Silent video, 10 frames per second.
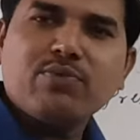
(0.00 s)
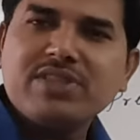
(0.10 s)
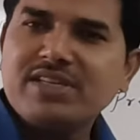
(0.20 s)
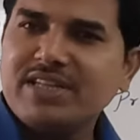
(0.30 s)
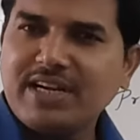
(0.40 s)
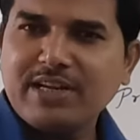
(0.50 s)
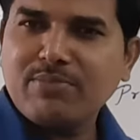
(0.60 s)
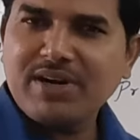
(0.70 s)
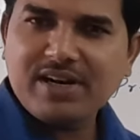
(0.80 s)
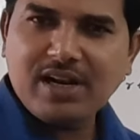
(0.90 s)
with the genetic
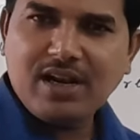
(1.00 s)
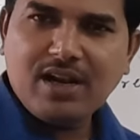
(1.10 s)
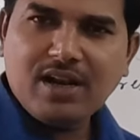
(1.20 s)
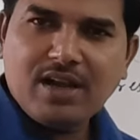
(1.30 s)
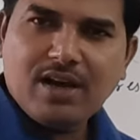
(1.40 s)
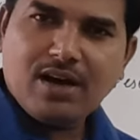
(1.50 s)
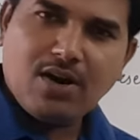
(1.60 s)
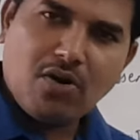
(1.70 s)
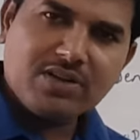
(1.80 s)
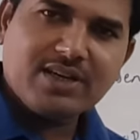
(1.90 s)
material
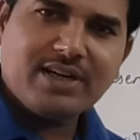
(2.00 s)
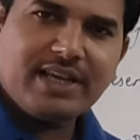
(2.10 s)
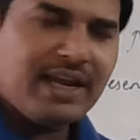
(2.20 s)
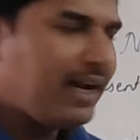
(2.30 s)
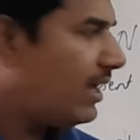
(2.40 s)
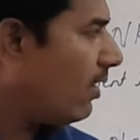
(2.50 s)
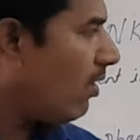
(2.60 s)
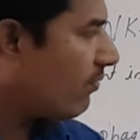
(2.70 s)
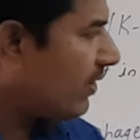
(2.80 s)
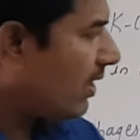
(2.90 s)
or the DNA
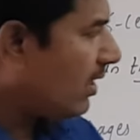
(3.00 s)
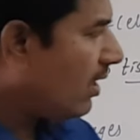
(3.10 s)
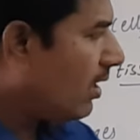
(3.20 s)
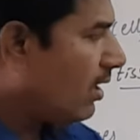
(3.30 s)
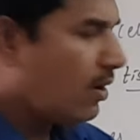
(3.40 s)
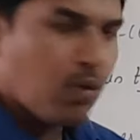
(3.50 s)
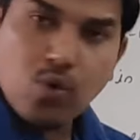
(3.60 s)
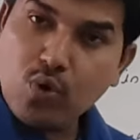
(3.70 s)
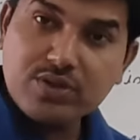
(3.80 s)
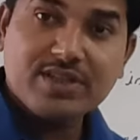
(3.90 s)
of the
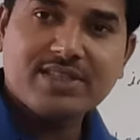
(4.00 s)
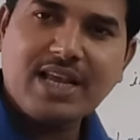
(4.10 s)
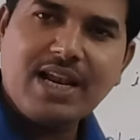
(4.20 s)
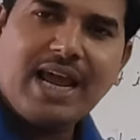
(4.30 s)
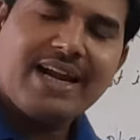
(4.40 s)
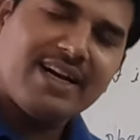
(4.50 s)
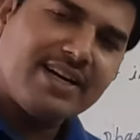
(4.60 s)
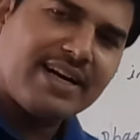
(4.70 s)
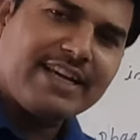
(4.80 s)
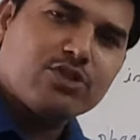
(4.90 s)
host cell and it
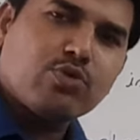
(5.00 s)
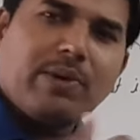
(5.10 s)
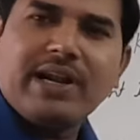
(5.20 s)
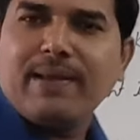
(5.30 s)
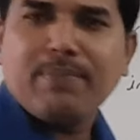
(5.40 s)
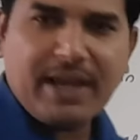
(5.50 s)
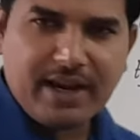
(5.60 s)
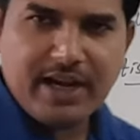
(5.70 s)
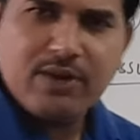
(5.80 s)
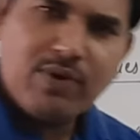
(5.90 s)
tries to multiply.
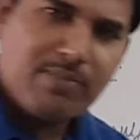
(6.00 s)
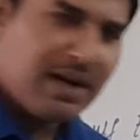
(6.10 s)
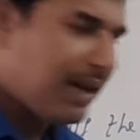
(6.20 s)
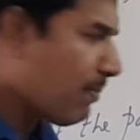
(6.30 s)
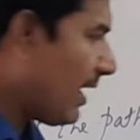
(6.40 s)
It will multiply